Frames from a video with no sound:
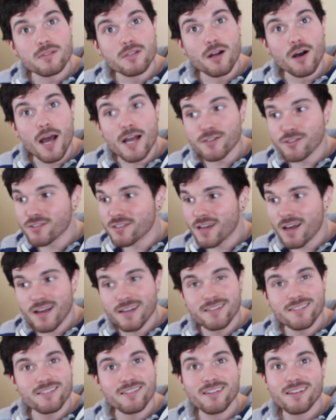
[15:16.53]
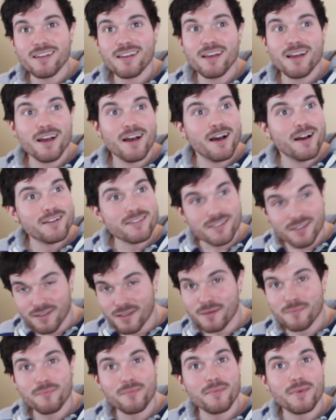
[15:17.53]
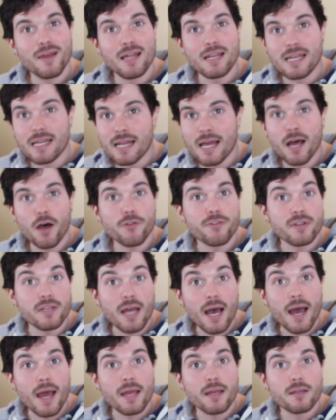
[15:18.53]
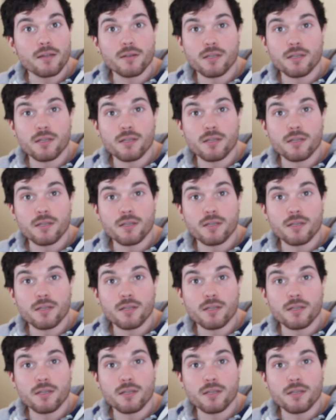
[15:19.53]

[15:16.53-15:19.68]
You know, exercise, sleep, and eat a healthy diet.